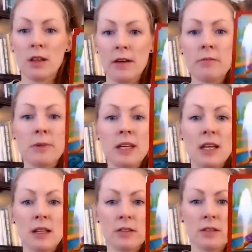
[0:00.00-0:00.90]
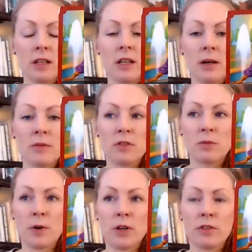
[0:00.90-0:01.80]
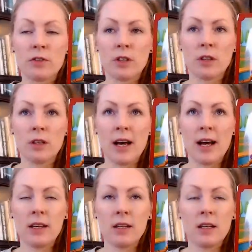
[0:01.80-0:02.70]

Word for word: love begins, in comes this person that